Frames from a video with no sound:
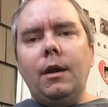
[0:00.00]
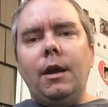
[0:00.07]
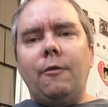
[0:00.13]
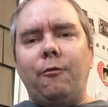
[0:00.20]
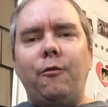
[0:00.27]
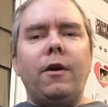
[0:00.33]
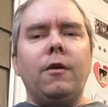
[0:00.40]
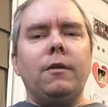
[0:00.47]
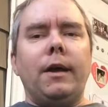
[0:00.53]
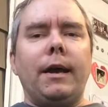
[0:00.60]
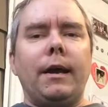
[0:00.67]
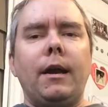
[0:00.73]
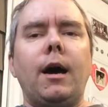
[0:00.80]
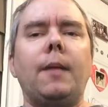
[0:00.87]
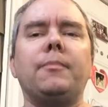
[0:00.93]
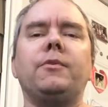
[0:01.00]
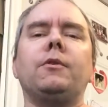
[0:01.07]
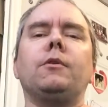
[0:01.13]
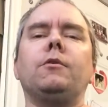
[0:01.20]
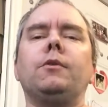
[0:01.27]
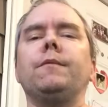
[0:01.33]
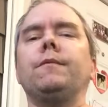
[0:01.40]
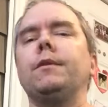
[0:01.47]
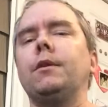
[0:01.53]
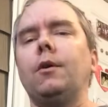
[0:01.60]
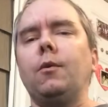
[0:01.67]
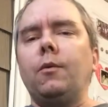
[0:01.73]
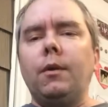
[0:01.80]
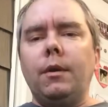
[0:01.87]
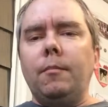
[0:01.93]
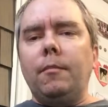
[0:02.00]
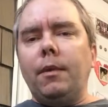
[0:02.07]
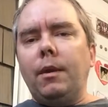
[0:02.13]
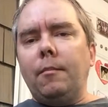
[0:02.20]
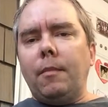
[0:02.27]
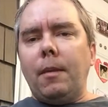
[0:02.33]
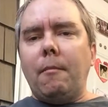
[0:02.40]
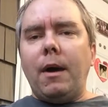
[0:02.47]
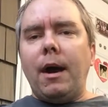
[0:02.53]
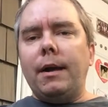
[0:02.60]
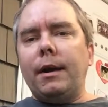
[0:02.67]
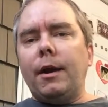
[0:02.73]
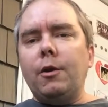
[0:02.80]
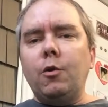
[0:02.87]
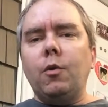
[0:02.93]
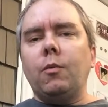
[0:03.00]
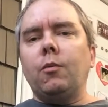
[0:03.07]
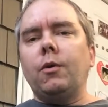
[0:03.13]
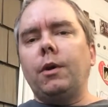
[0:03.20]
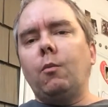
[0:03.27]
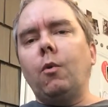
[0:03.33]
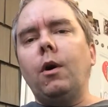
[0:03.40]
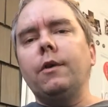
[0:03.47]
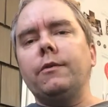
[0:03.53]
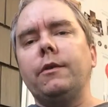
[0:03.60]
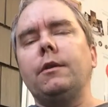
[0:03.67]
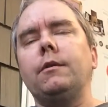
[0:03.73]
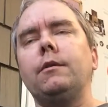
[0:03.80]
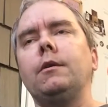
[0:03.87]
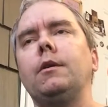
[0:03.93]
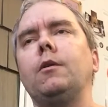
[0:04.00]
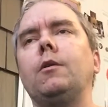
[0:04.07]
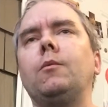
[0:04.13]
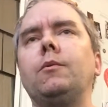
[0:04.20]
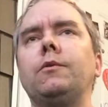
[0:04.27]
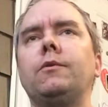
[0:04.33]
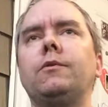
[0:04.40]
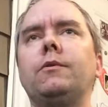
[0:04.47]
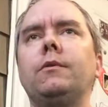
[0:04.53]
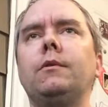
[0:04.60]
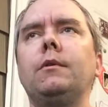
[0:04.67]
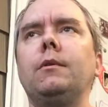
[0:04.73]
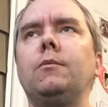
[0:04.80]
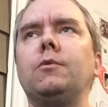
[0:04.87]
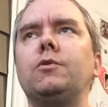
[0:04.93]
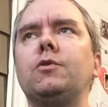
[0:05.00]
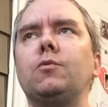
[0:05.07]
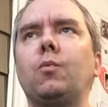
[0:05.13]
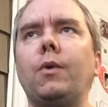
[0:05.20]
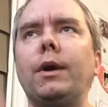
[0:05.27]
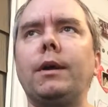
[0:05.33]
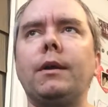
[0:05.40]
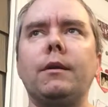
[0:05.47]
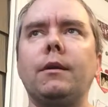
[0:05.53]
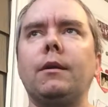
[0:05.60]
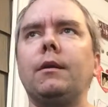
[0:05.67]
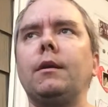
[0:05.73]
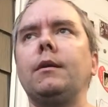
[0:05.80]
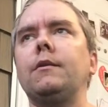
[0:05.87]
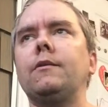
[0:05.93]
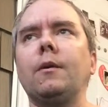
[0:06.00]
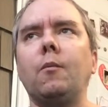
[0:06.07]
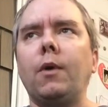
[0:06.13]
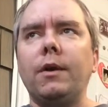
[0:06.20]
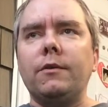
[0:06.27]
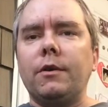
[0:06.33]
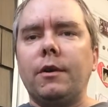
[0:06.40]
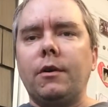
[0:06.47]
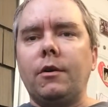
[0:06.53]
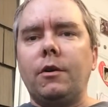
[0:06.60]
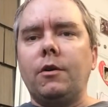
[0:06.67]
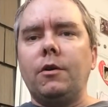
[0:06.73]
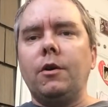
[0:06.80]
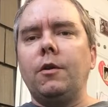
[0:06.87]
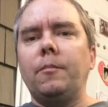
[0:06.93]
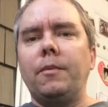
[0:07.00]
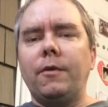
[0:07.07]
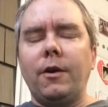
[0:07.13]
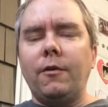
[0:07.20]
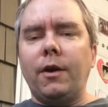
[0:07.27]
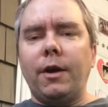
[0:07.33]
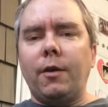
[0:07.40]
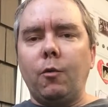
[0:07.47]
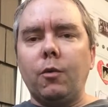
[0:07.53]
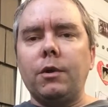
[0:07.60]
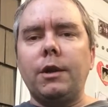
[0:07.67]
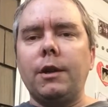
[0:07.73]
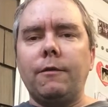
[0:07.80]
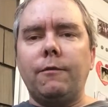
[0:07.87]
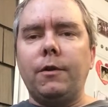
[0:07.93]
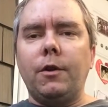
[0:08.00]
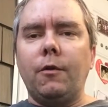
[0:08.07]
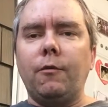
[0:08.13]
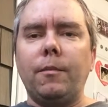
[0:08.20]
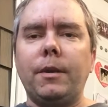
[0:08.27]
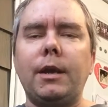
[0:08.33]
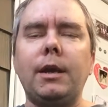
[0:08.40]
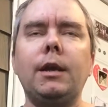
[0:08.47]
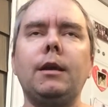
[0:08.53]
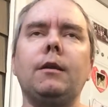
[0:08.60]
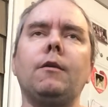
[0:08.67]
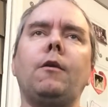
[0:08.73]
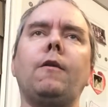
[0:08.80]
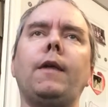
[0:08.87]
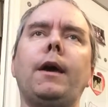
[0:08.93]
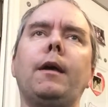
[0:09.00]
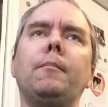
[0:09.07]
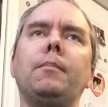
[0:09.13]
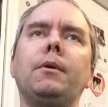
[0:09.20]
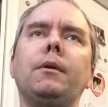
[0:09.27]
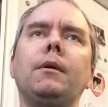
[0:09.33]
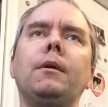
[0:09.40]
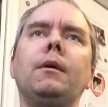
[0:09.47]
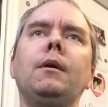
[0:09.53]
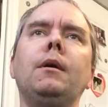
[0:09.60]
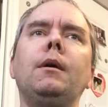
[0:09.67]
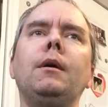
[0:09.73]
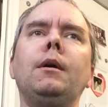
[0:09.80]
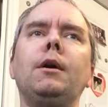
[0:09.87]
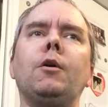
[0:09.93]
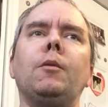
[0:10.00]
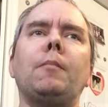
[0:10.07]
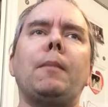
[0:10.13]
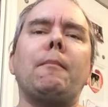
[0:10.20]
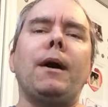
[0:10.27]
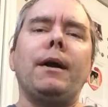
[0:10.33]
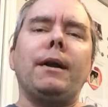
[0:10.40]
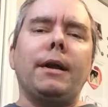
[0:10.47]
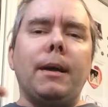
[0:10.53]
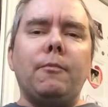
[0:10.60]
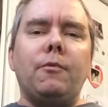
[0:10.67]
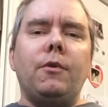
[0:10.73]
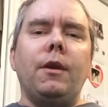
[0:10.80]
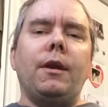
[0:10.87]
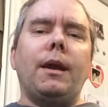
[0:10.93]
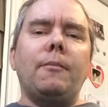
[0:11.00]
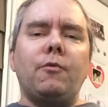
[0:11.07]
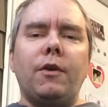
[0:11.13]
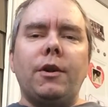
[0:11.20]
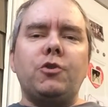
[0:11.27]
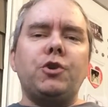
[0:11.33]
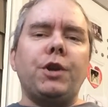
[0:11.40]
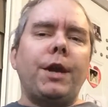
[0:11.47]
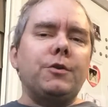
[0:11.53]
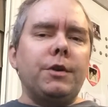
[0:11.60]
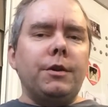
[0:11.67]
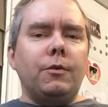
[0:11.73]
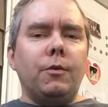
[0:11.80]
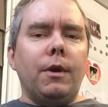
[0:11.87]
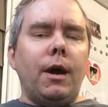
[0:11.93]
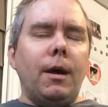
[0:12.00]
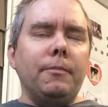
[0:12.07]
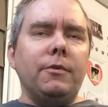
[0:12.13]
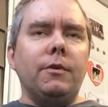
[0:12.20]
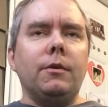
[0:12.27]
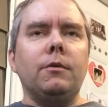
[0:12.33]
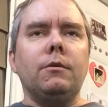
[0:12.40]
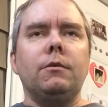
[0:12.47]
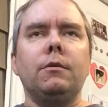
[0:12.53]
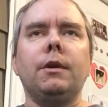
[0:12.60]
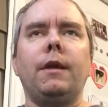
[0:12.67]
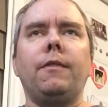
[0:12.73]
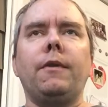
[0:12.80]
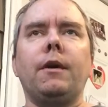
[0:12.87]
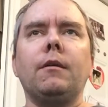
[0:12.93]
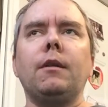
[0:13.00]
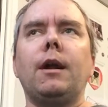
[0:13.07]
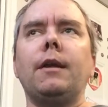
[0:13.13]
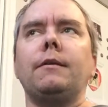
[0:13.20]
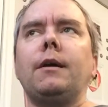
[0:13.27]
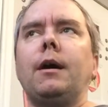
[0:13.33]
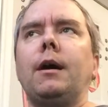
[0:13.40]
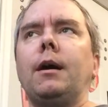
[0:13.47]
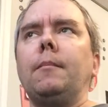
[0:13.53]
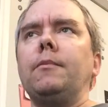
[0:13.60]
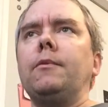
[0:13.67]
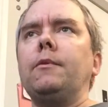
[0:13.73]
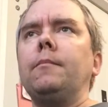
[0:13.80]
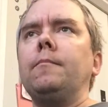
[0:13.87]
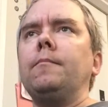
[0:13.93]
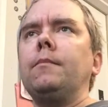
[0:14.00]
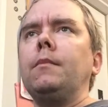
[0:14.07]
it felt like an obstacle, even though in my mind I knew it really wasn't. It was just wind, and in some ways it could have felt like a relief, from the heat and all that. But in my mind, I kept trying to change it into an obstacle. And I think a lot of times